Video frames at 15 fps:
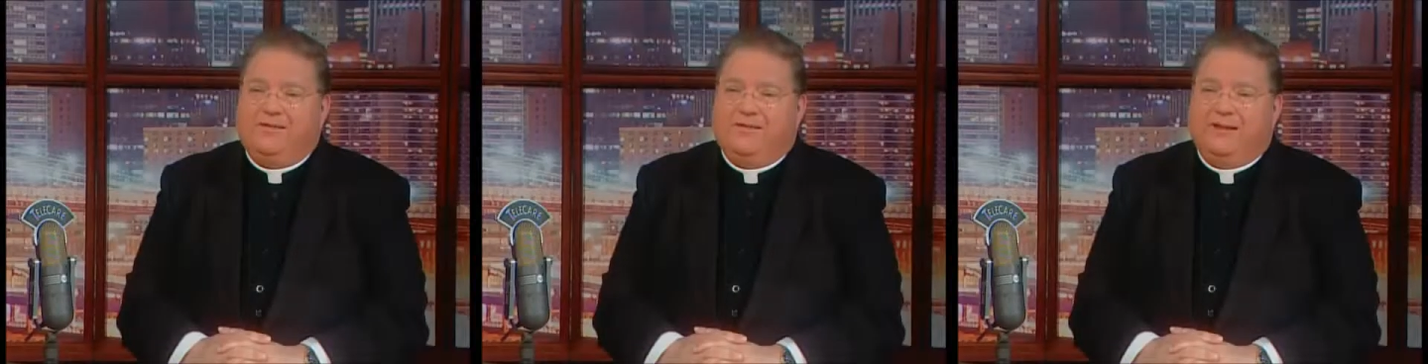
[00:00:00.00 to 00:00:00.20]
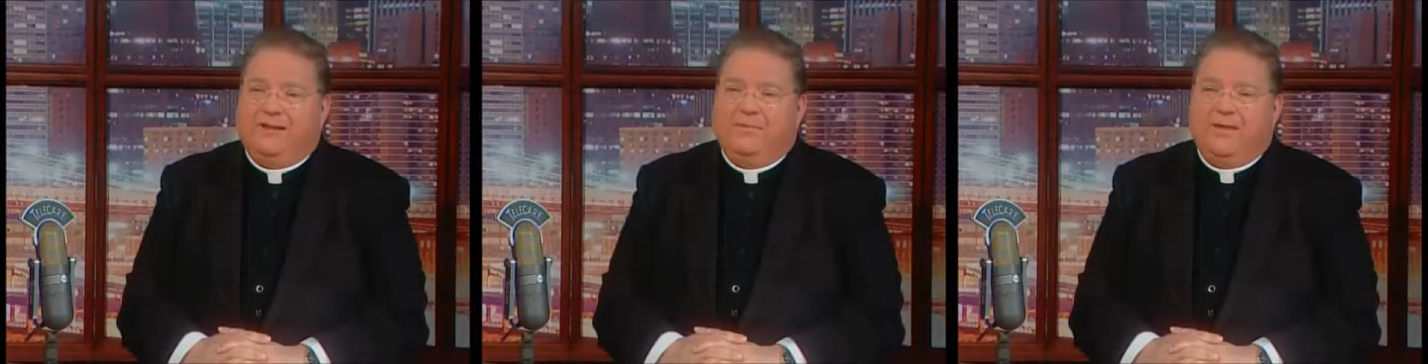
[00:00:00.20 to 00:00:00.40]

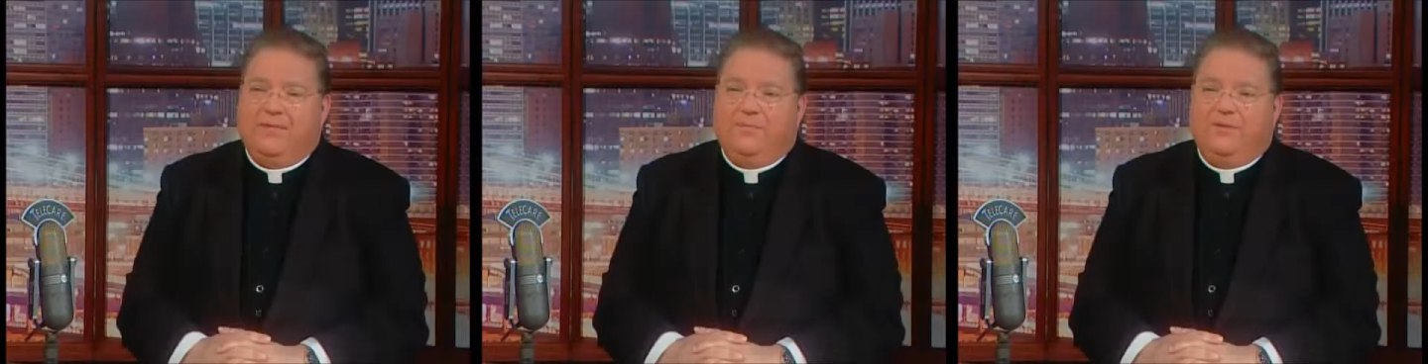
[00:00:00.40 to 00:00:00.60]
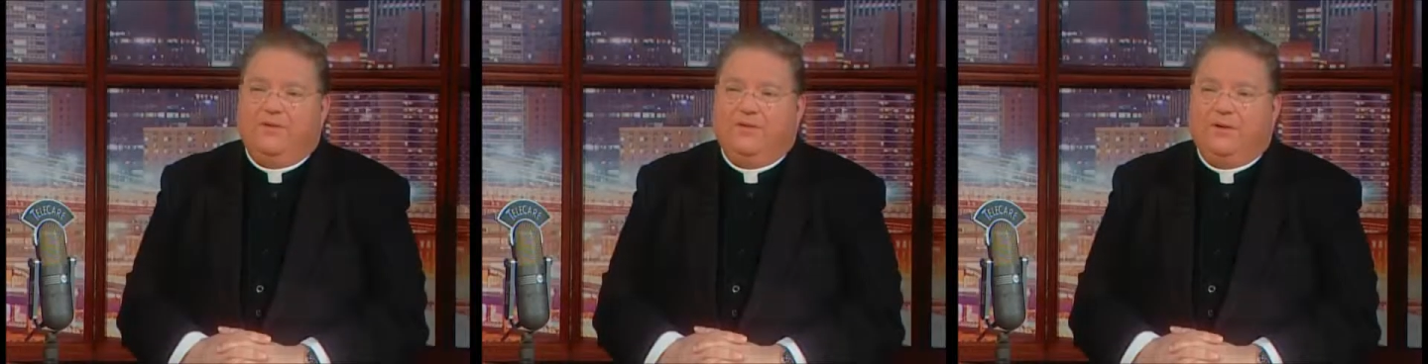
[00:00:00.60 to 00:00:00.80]
like
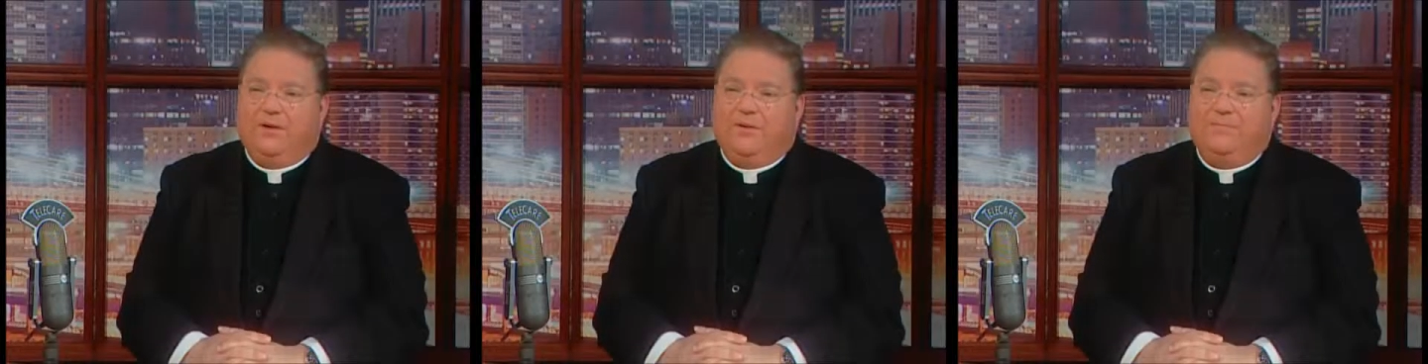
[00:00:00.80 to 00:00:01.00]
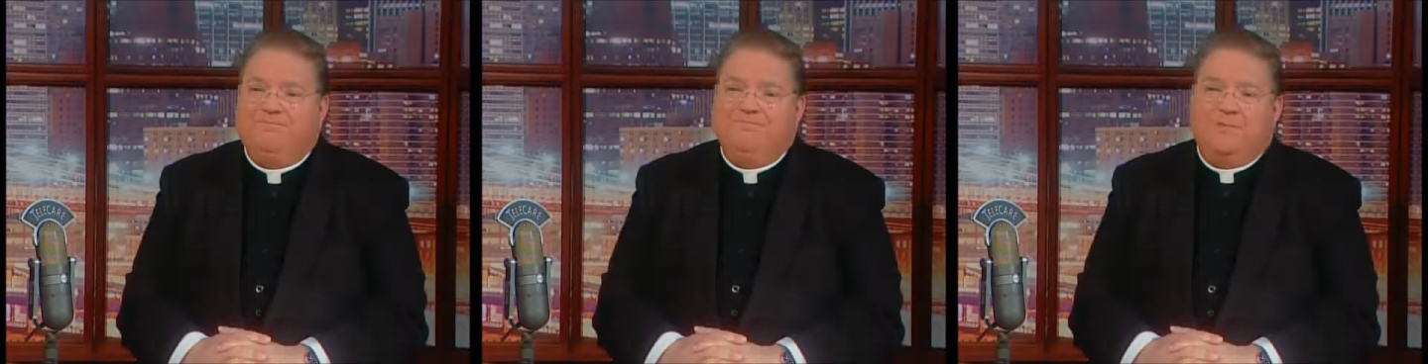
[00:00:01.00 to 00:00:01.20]
people, you
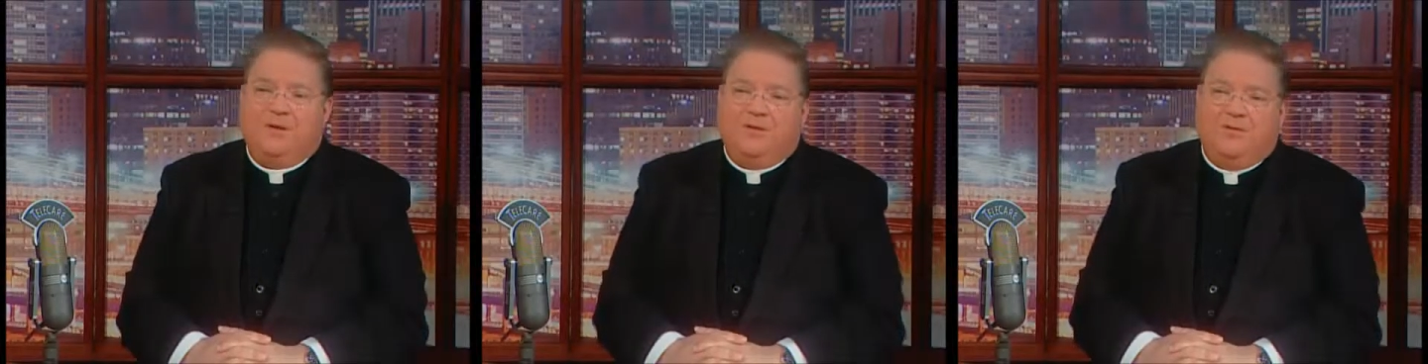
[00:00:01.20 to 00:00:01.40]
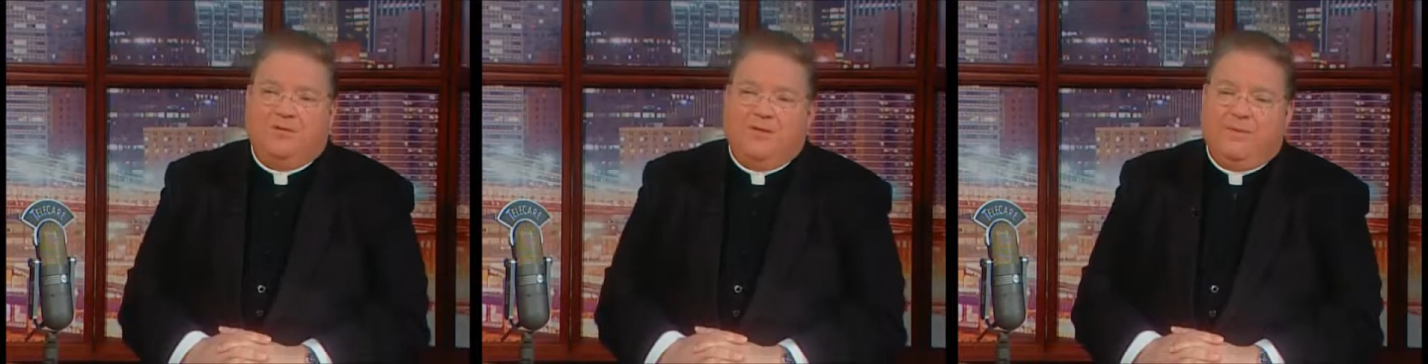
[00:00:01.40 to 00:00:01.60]
know,
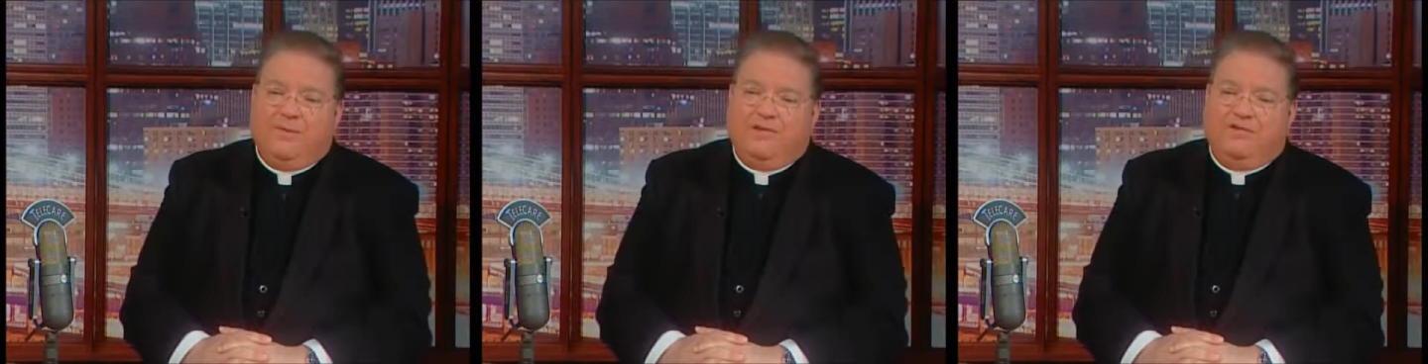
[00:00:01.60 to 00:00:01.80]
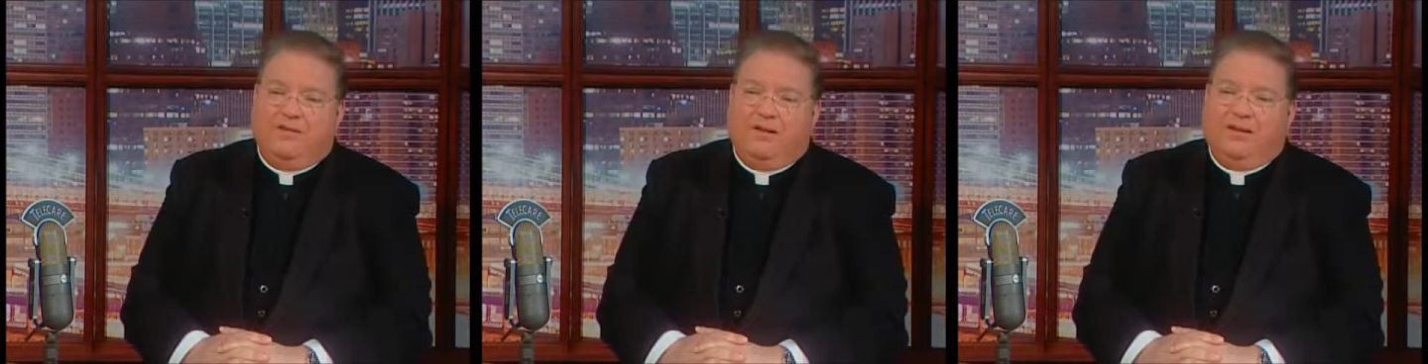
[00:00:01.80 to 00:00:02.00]
who may
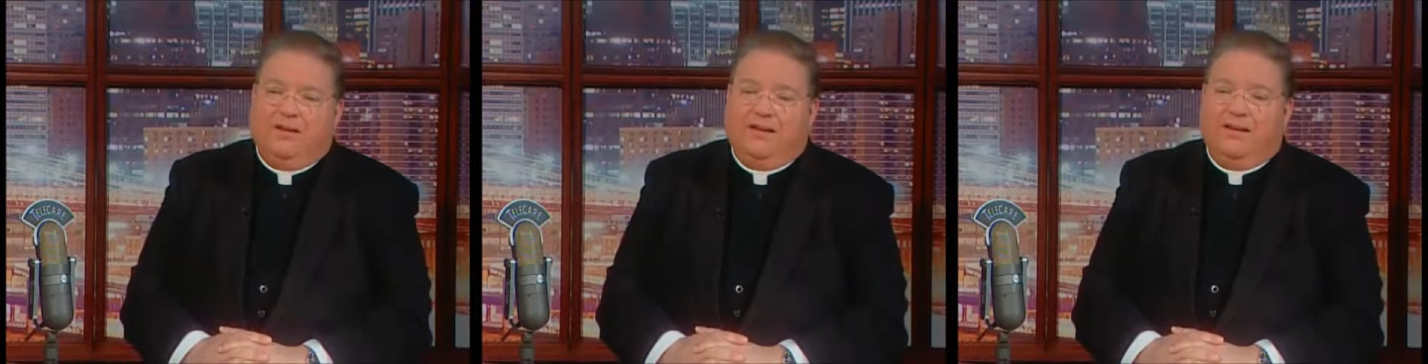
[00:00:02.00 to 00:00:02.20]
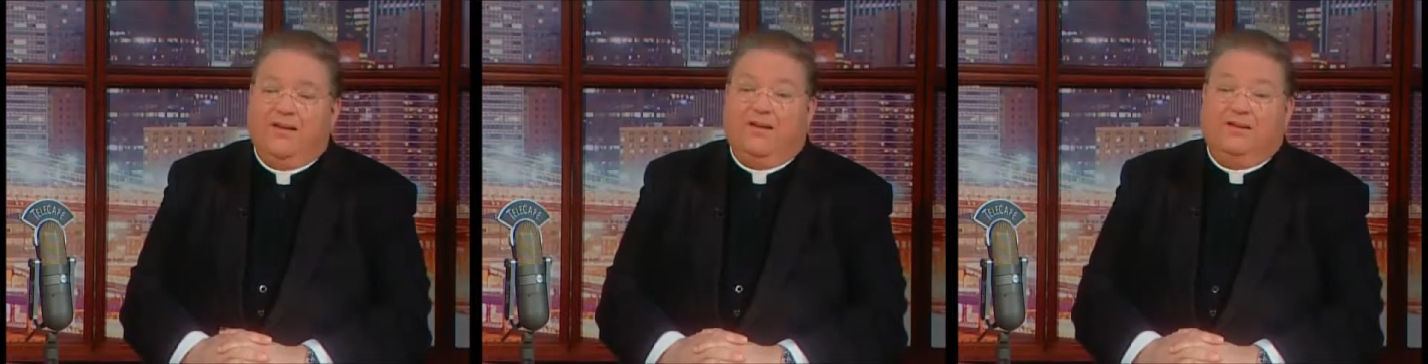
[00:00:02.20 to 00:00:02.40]
be struggling